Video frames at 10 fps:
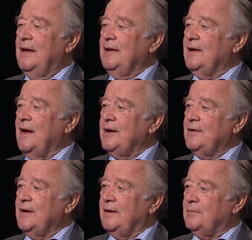you know, I don't
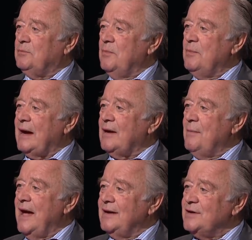think
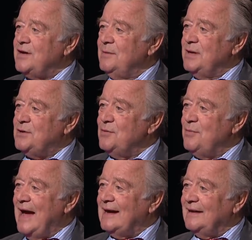megalomania has hit me too
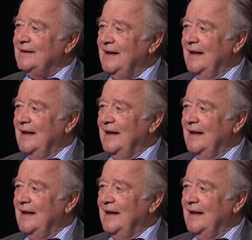badly.